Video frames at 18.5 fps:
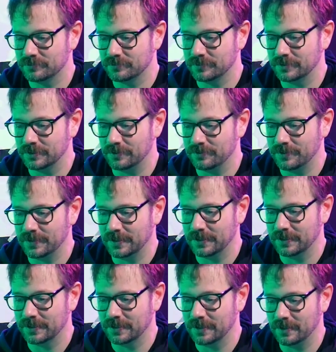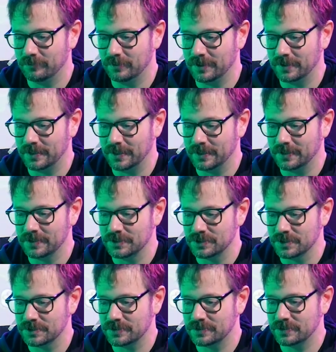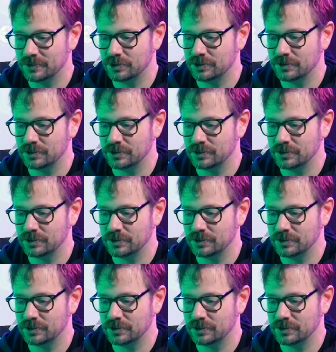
you know, thinking, well, I can just